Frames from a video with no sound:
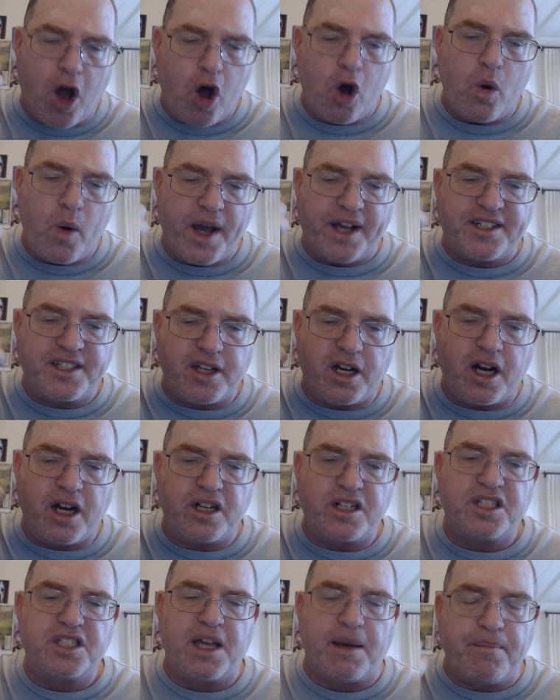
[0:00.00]

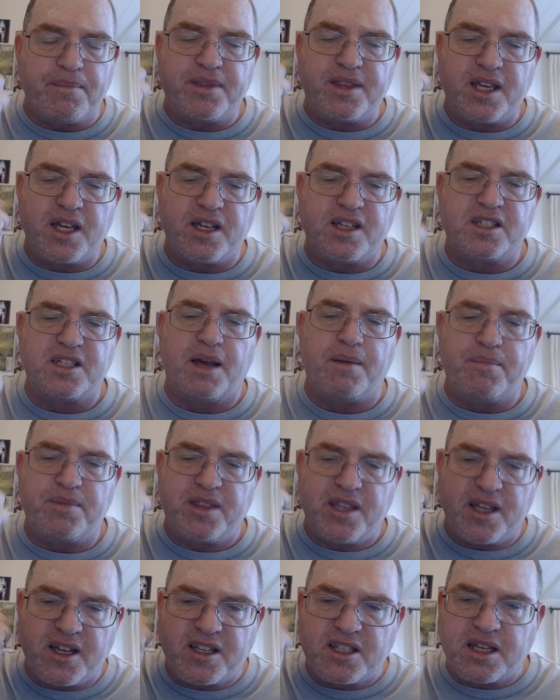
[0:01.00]
OSR, something,
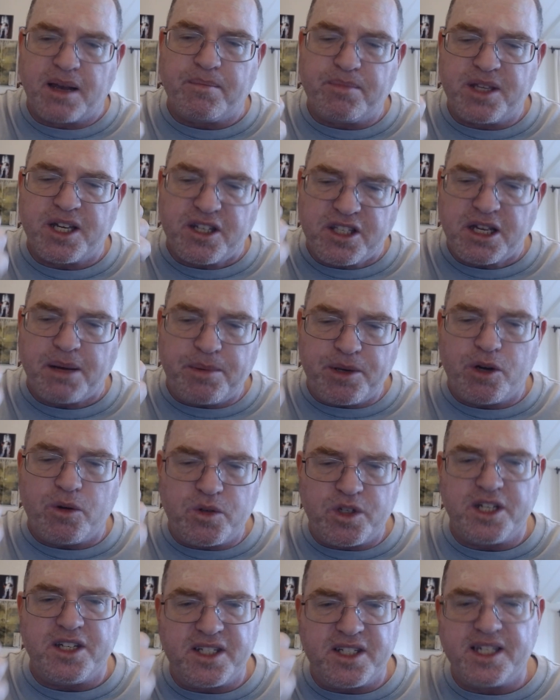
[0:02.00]
something, something,
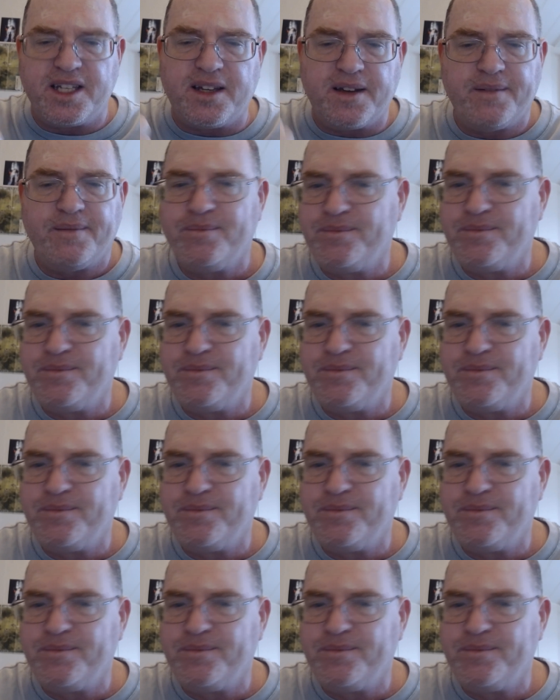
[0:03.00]
WOTC.